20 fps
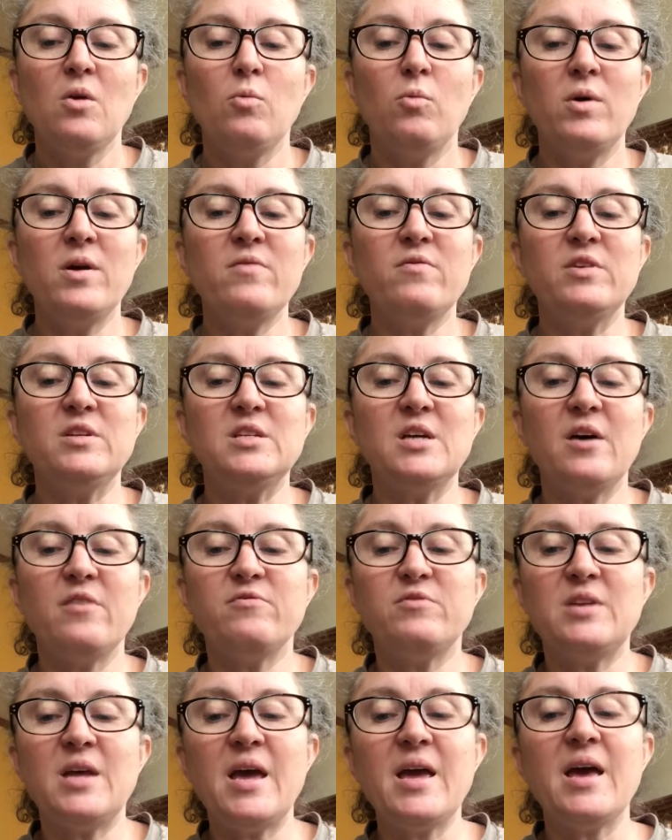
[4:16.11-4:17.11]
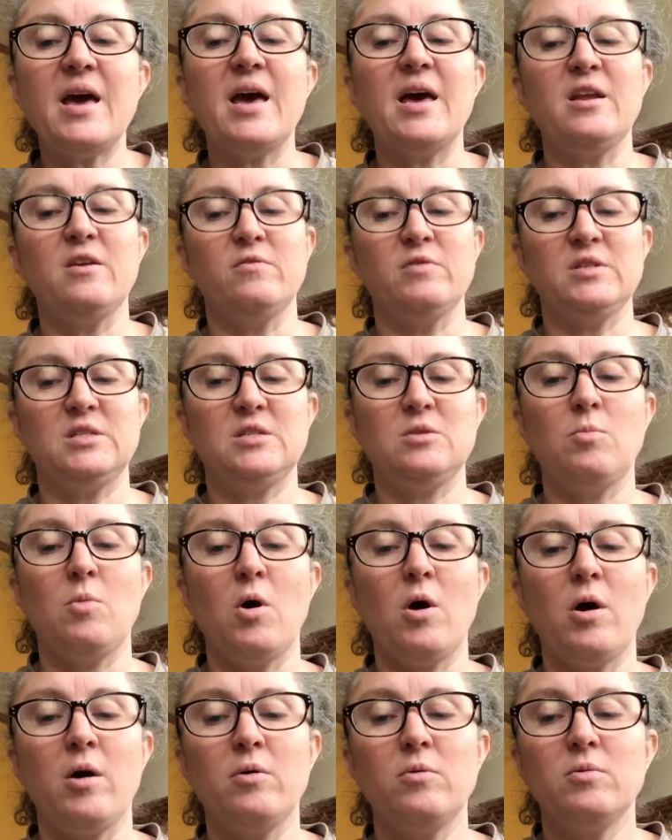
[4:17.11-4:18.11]
"We have a tough day ahead of us
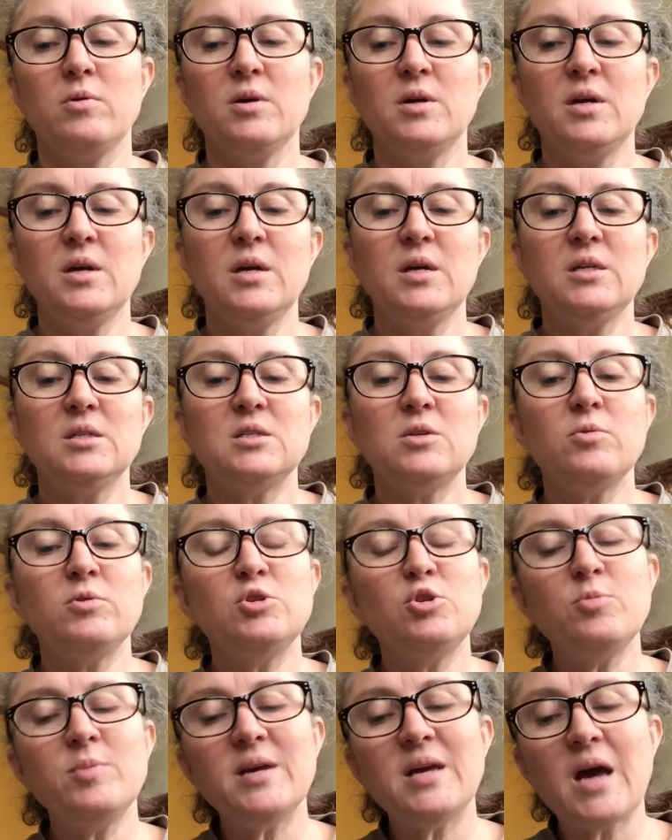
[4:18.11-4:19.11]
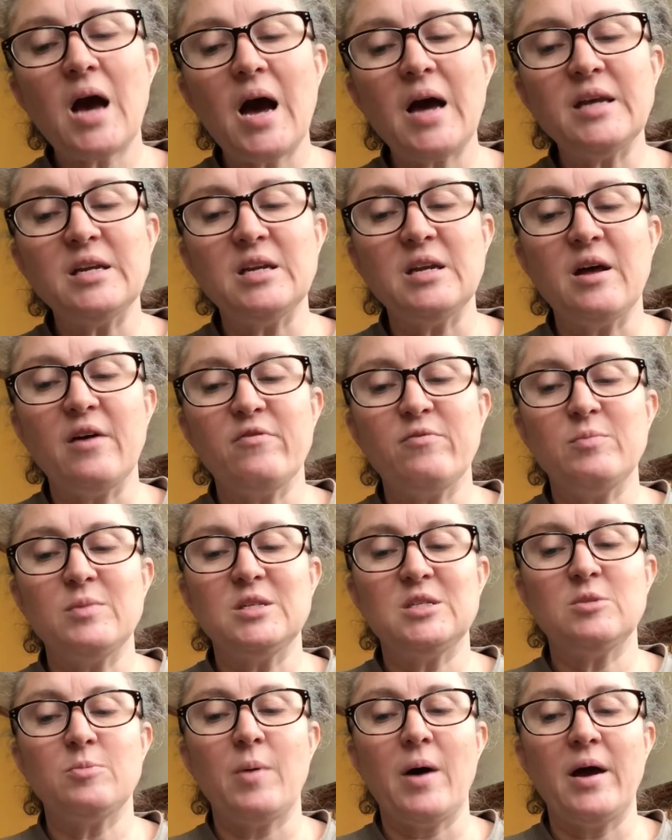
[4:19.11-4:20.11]
tomorrow. So would you be kind enough, Miss
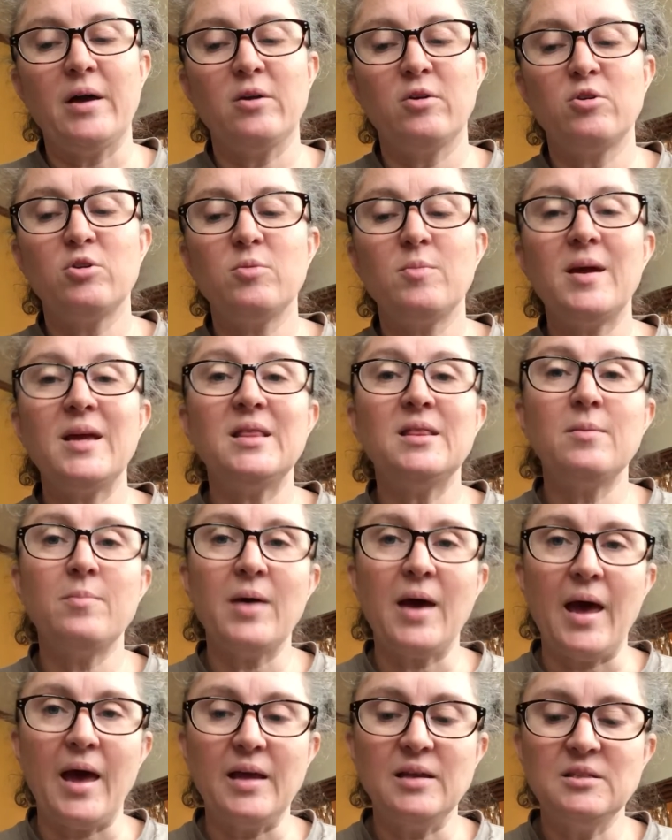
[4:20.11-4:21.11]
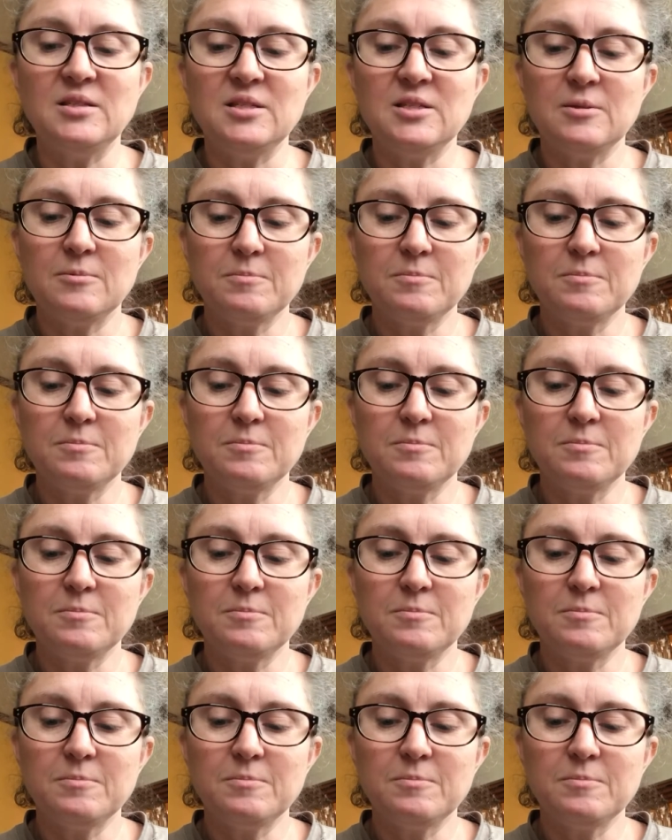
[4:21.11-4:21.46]
Spider, to make the beds?"